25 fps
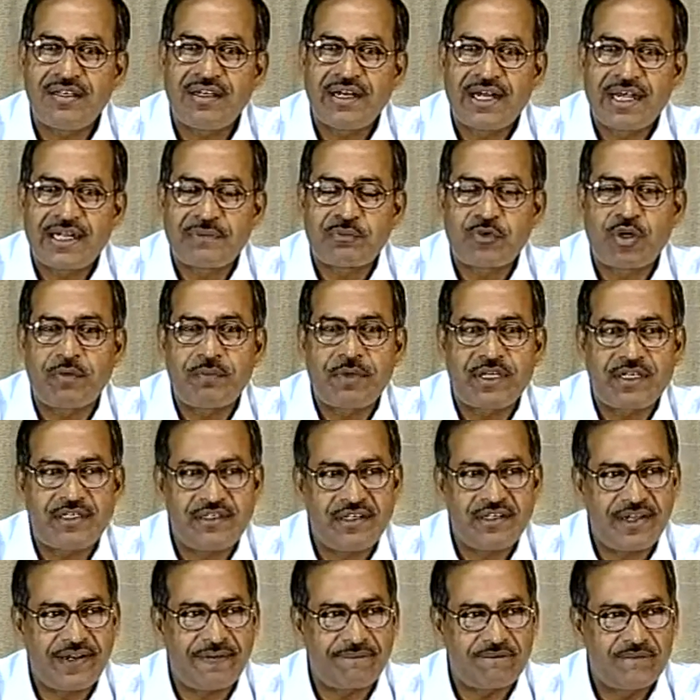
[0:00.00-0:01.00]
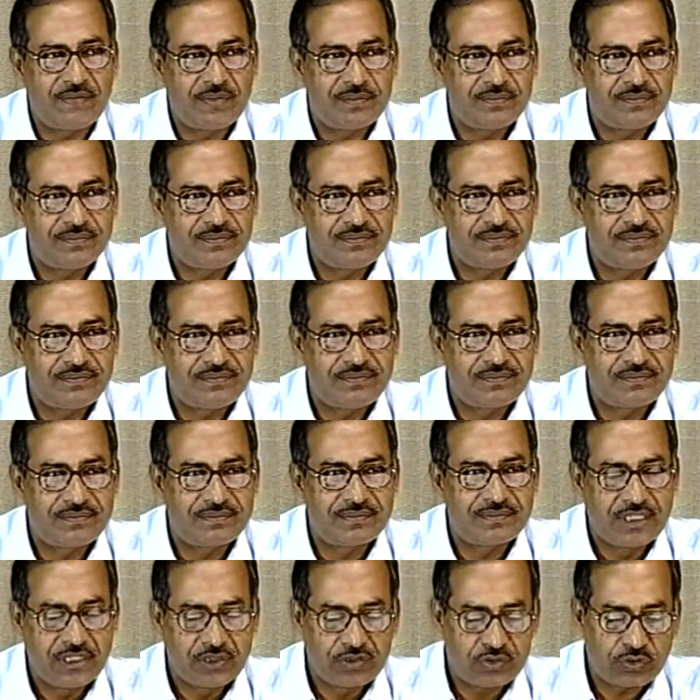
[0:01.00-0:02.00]
at proper time.
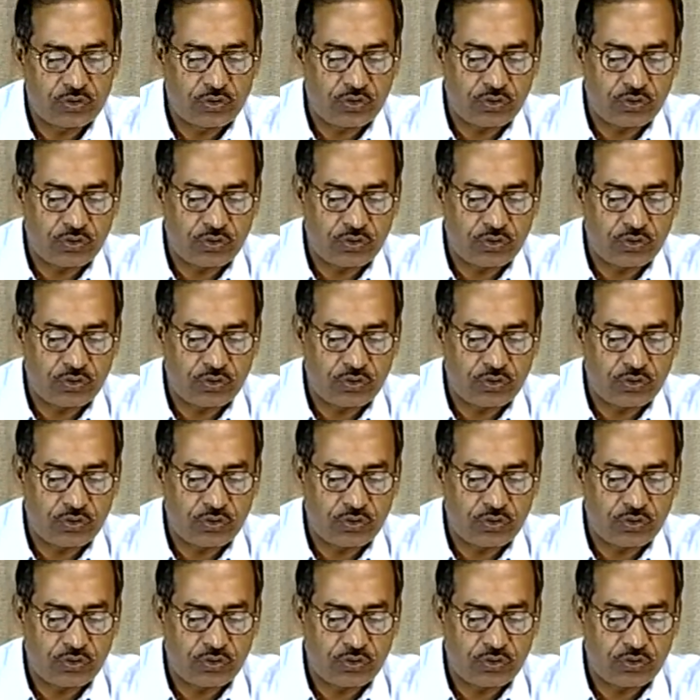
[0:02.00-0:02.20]
So